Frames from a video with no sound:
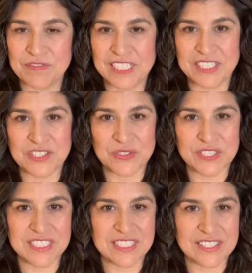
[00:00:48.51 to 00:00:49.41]
funny
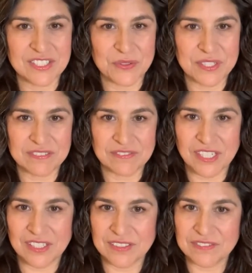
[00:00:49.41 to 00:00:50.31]
stories that don't
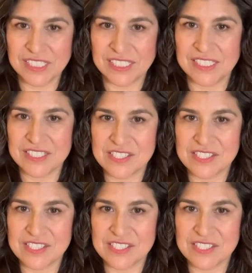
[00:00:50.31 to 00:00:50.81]
involve uh,